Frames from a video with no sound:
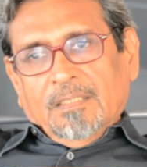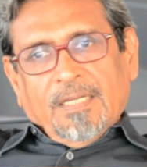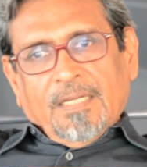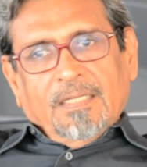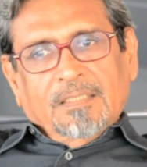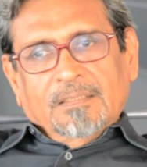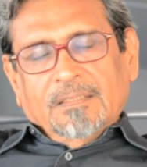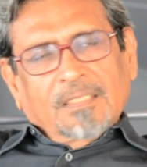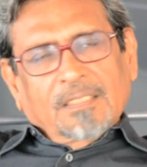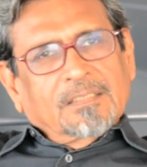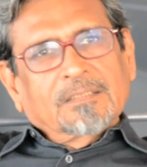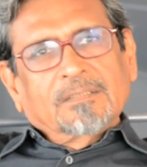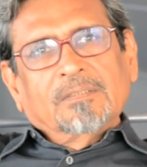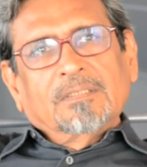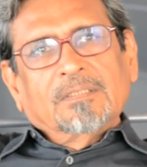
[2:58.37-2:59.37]
And such
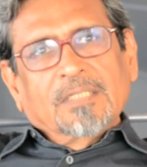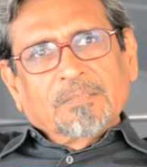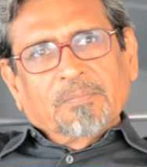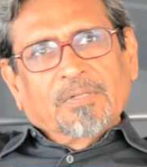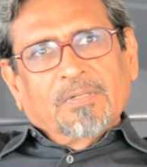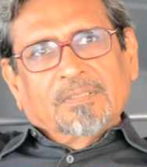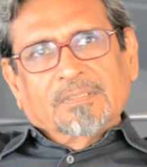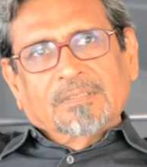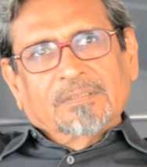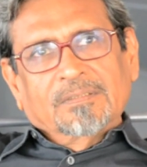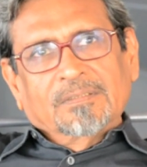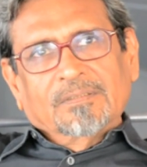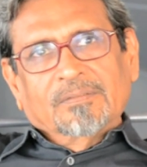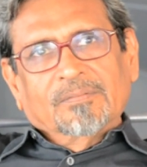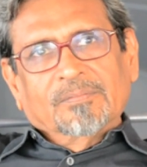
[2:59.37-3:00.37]
a good response,
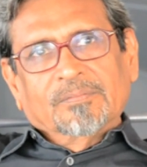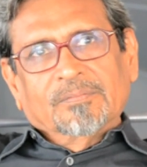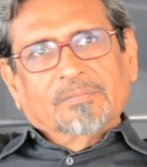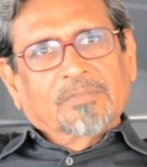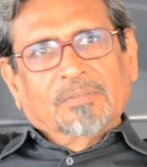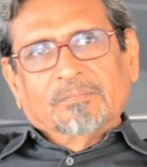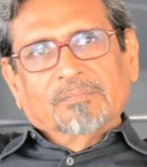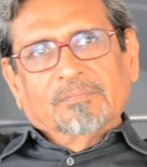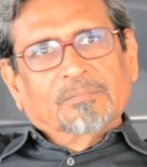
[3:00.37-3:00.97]
you know, from